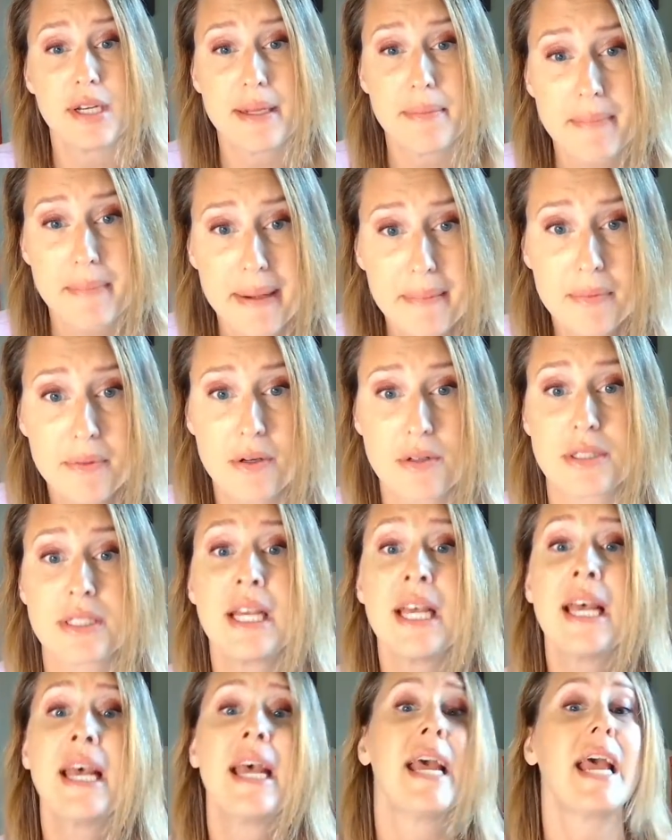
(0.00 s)
members
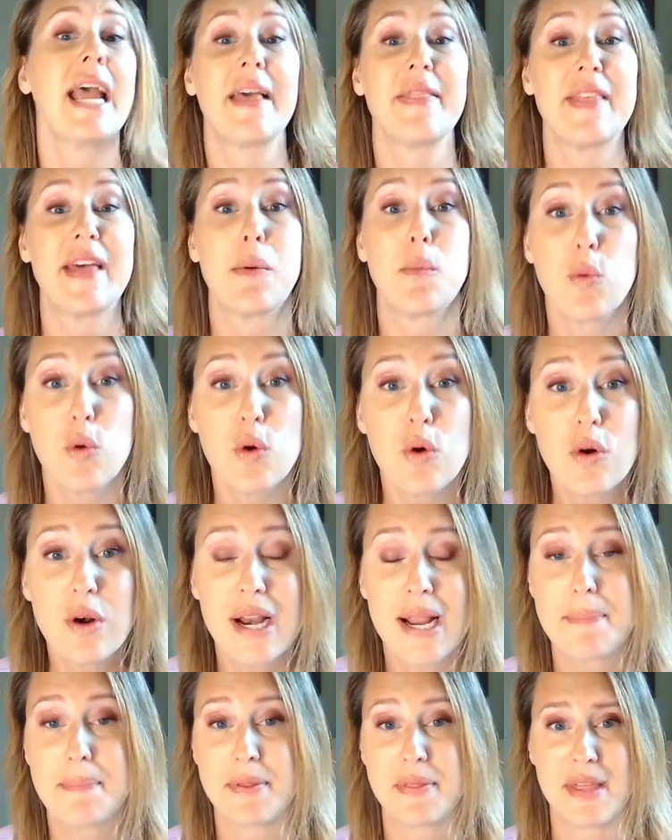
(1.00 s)
that were
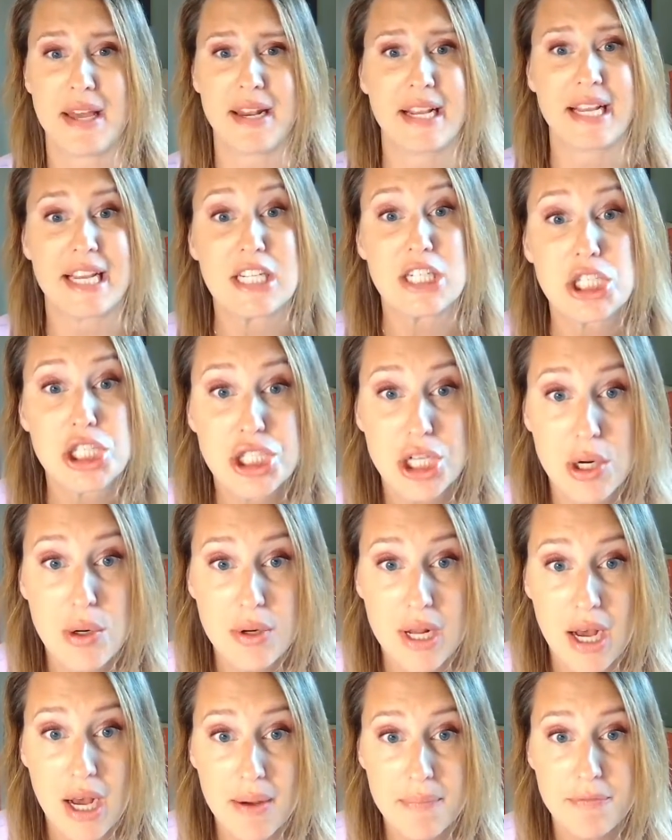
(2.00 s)
empathetic and
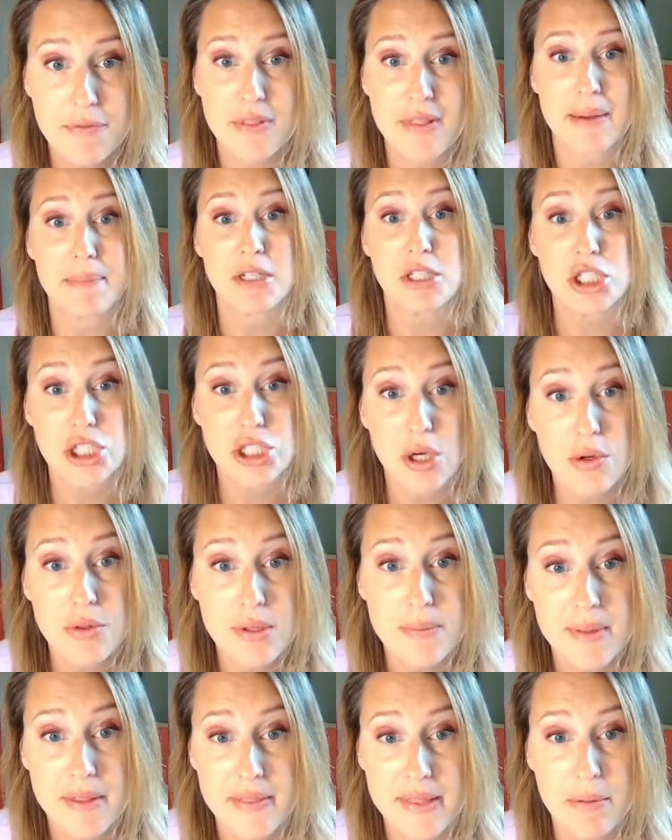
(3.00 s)
showed up for them and showed
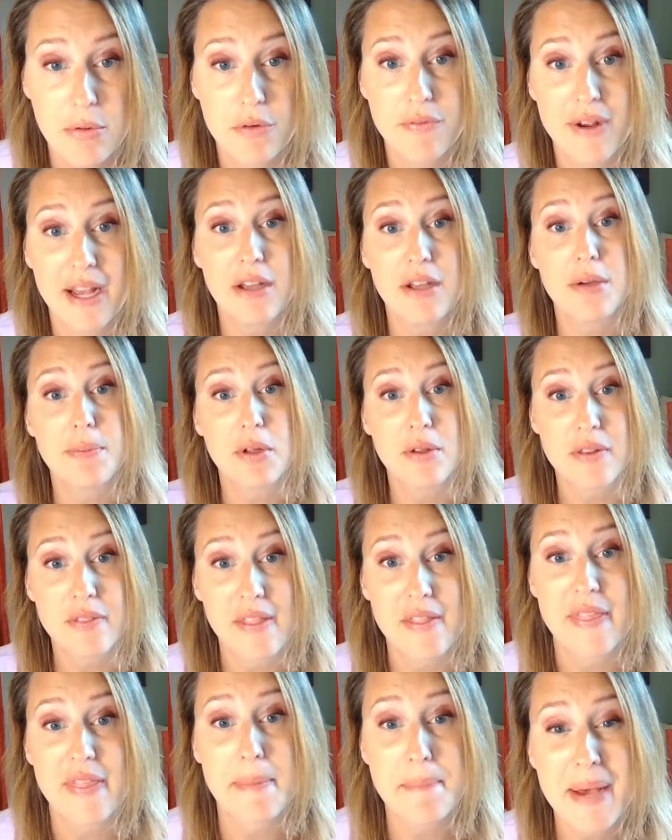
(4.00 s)
them that they were valuable and
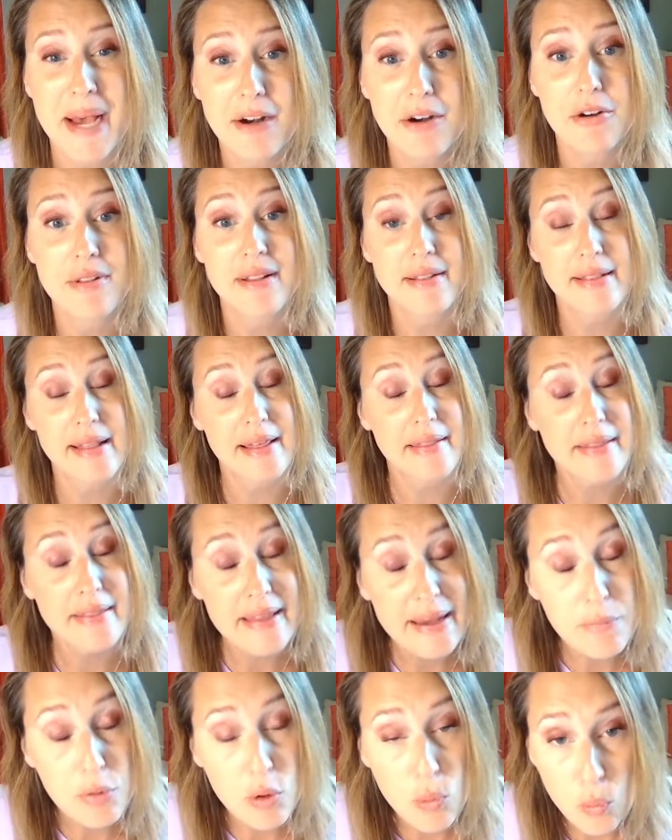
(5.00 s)
that they mattered and that
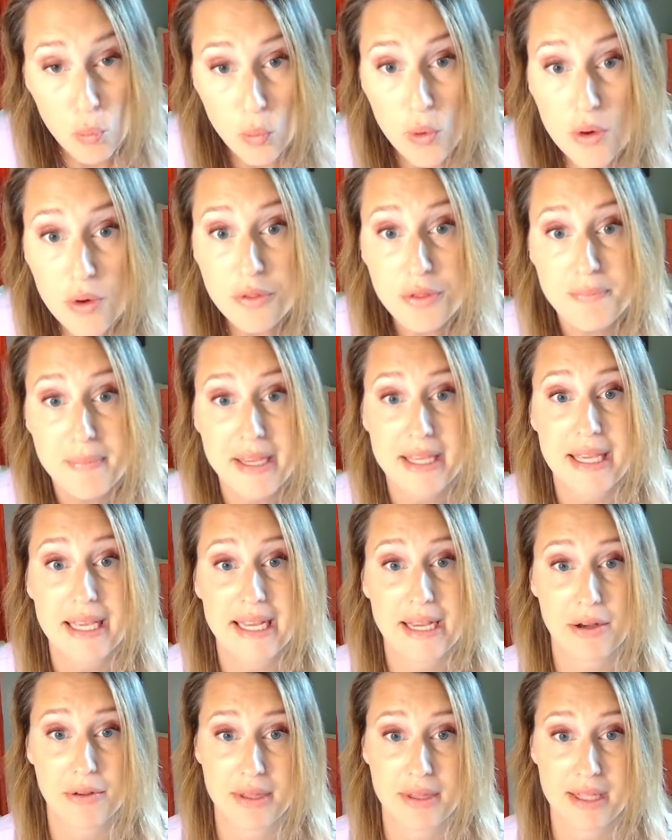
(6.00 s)
they were worth making
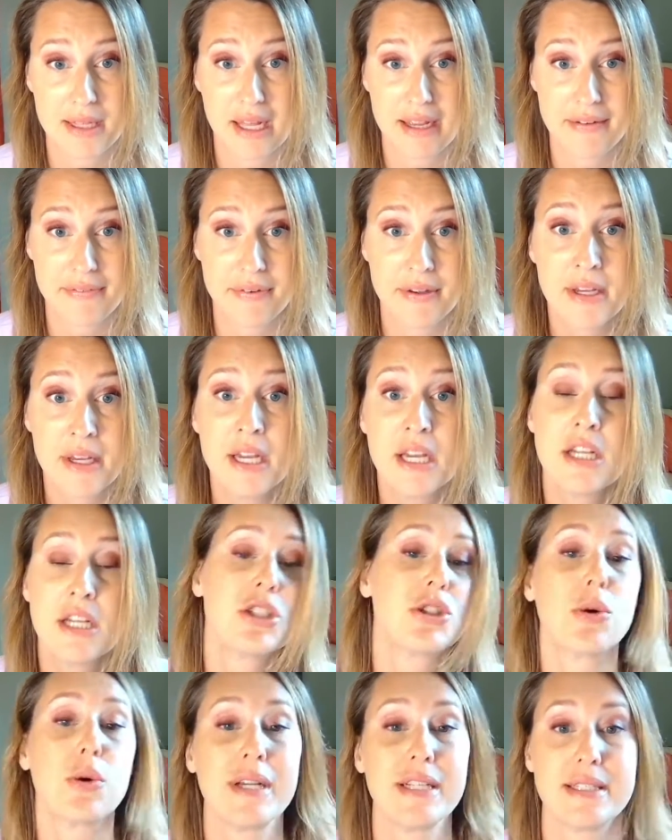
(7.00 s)
healthy life
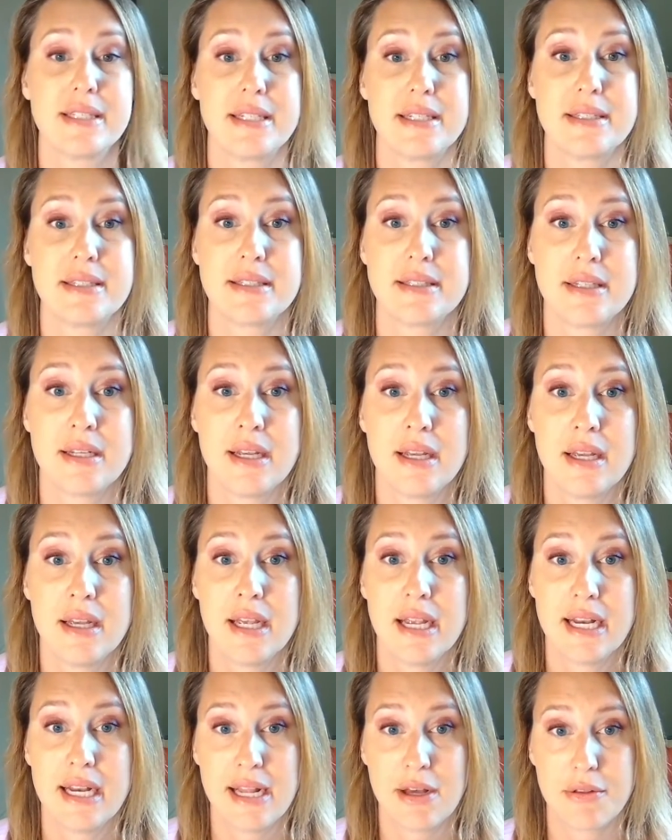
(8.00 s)
choices
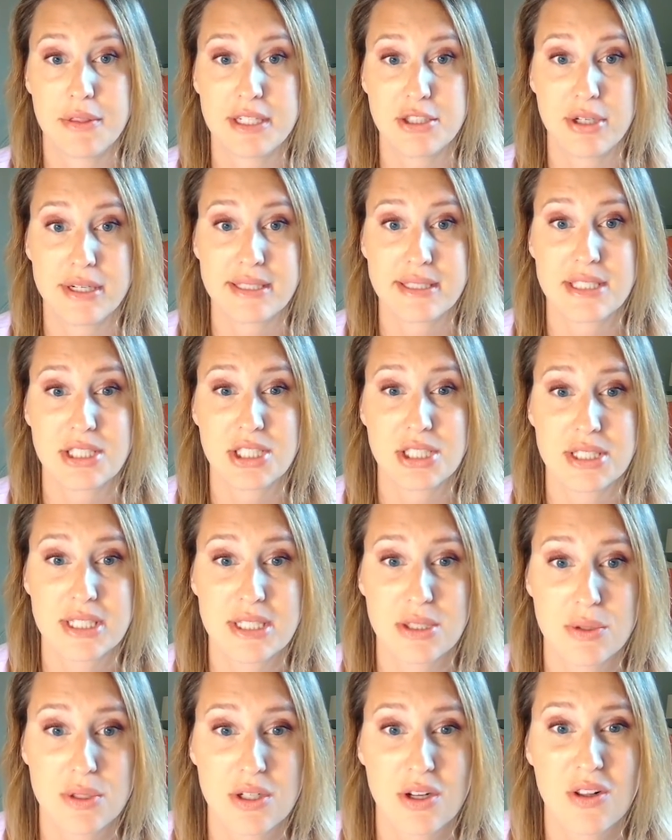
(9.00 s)
and healthy transitions
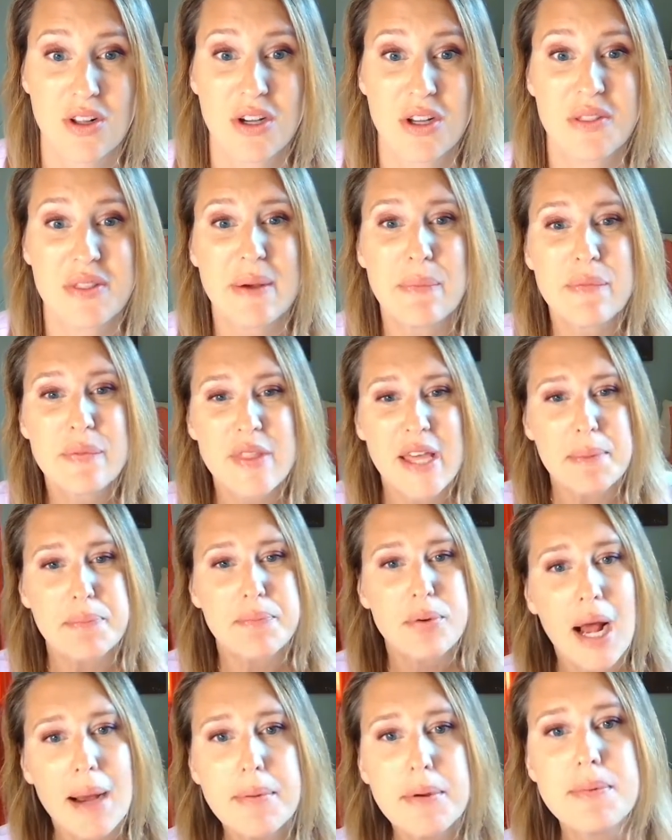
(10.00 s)
into adulthood, then they
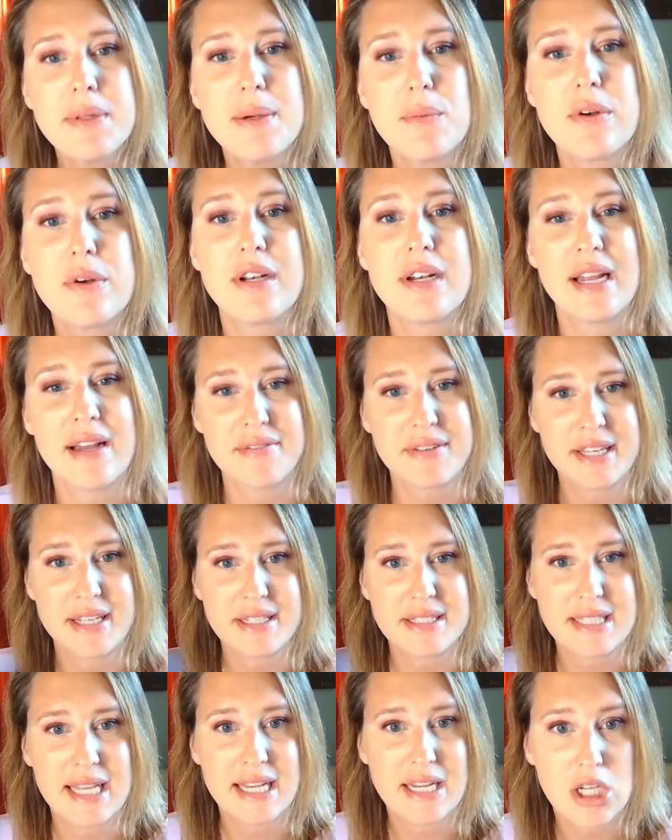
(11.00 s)
probably wouldn't have
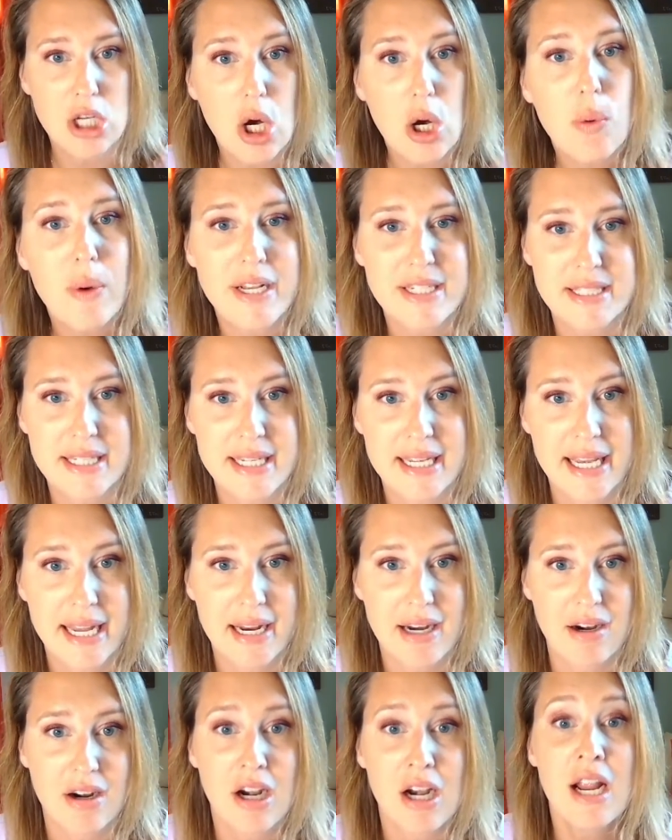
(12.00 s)
kids that go into
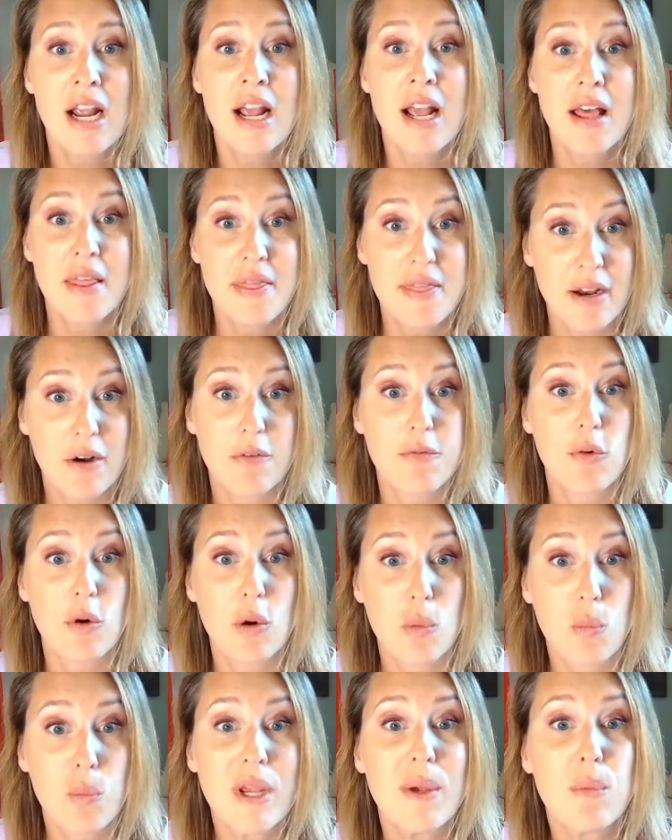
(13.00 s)
care.
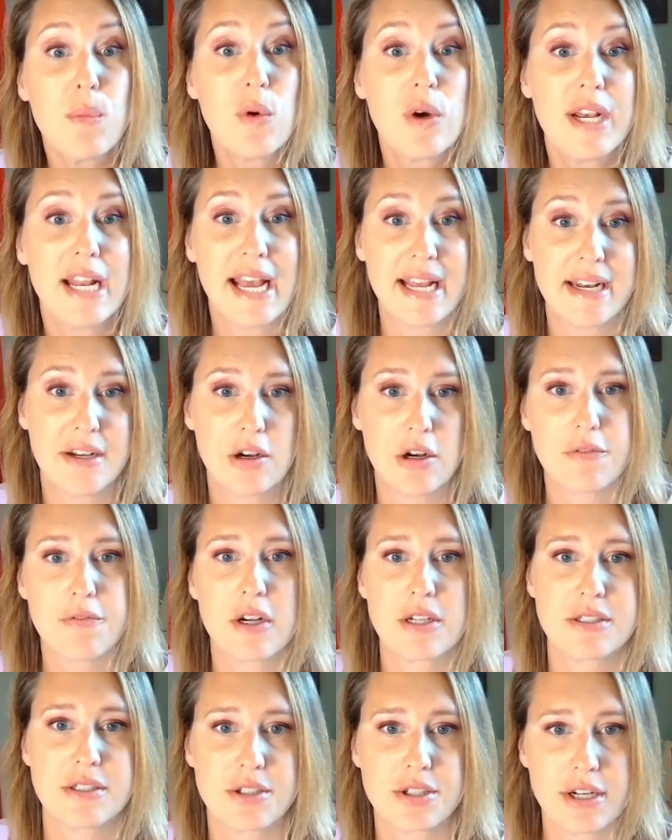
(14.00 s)
Therefore, we would end our
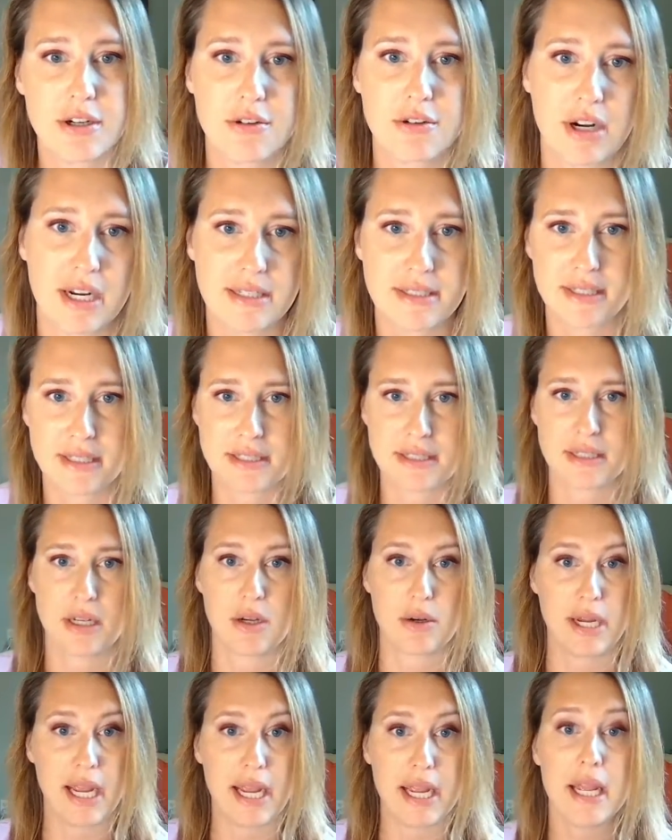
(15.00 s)
foster care crisis.
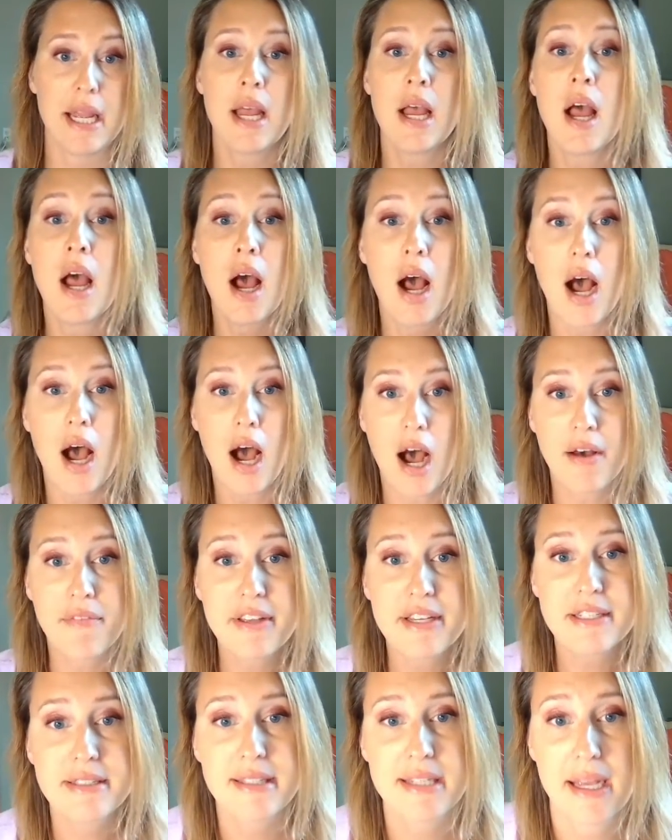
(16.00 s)
Okay?
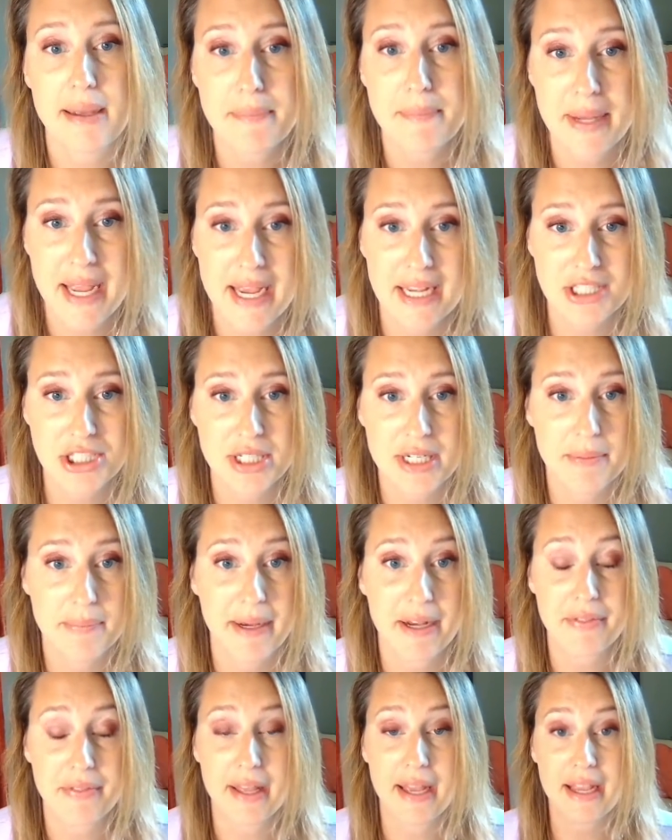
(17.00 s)
Obviously, I'm passionate
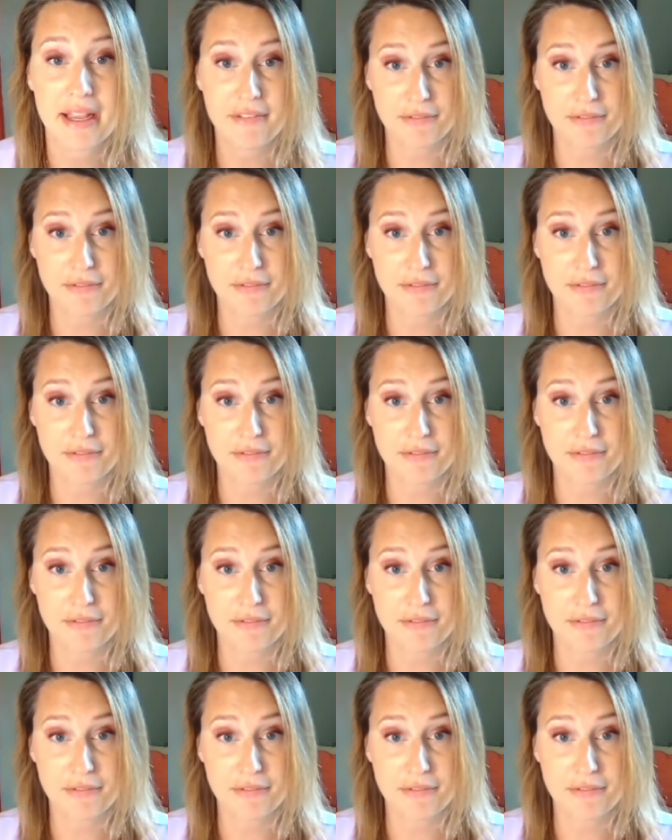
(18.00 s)
about that. If